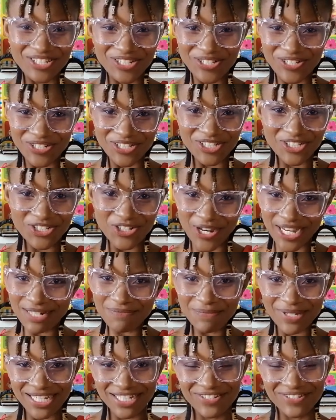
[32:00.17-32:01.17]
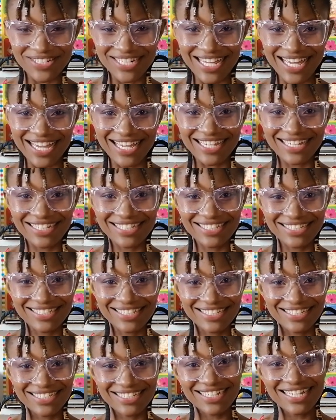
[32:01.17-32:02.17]
you could join me today.
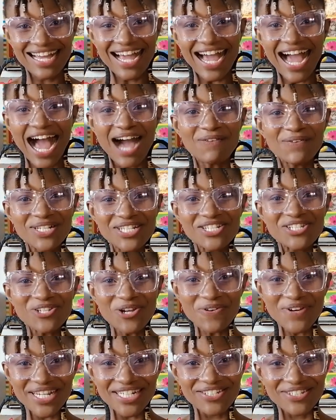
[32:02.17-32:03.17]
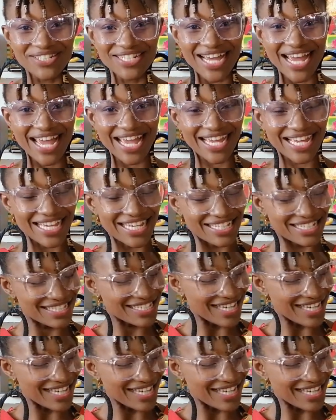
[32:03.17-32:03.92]
Our story today is